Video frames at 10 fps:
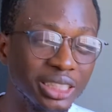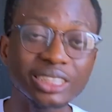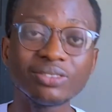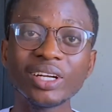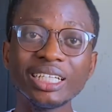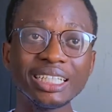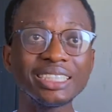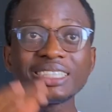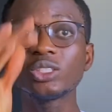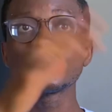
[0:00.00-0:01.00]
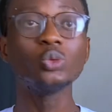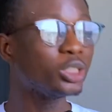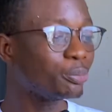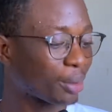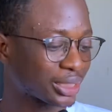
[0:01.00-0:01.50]
It is very easy to
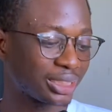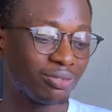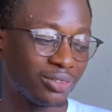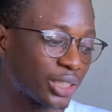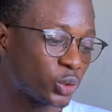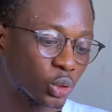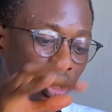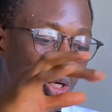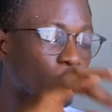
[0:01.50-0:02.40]
read passively and just